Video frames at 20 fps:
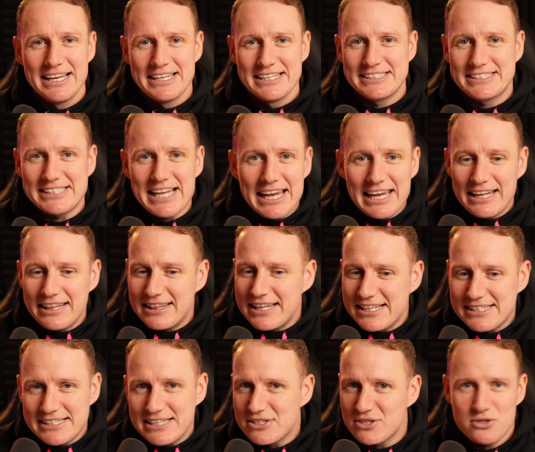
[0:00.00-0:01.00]
saying
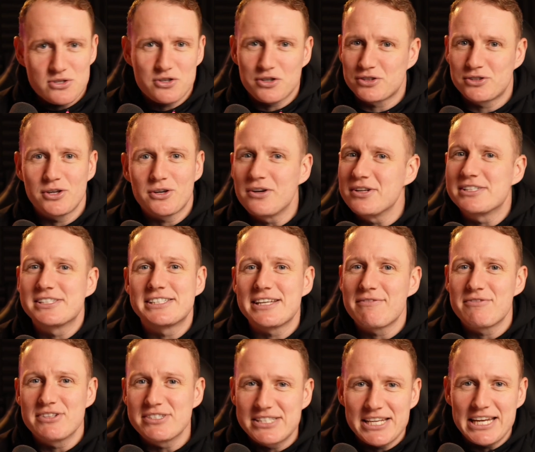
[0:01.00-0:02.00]
this isn't just a good
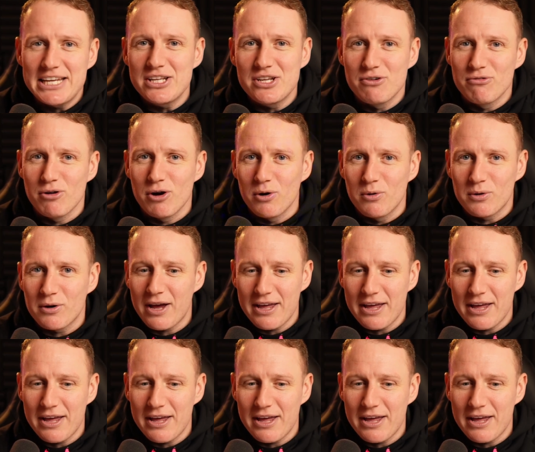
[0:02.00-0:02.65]
17-year-old.